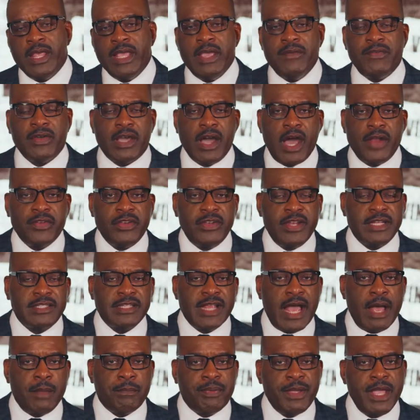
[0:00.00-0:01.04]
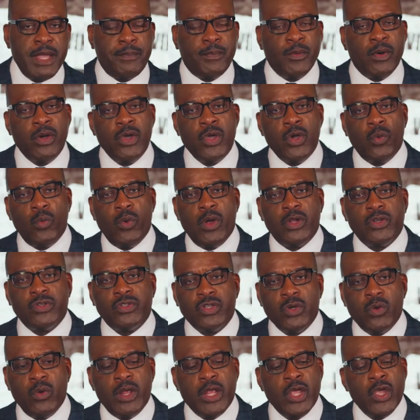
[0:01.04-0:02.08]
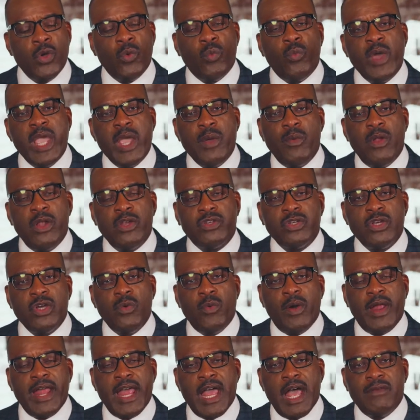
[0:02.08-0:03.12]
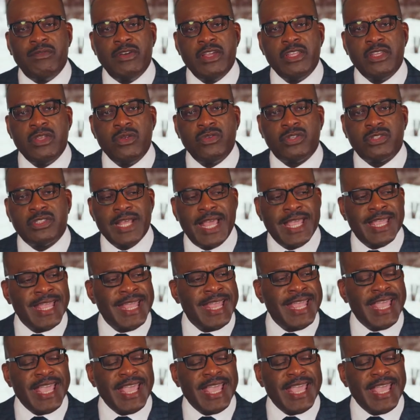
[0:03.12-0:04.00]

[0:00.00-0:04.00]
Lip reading: If it contradicts our people, we'll do it. We will do whatever you say.